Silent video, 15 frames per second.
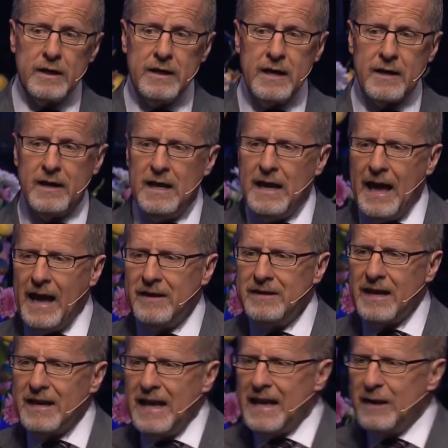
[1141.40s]
again. And
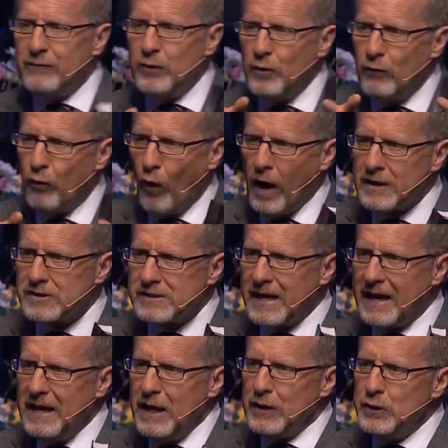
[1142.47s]
yet, if you've watched that,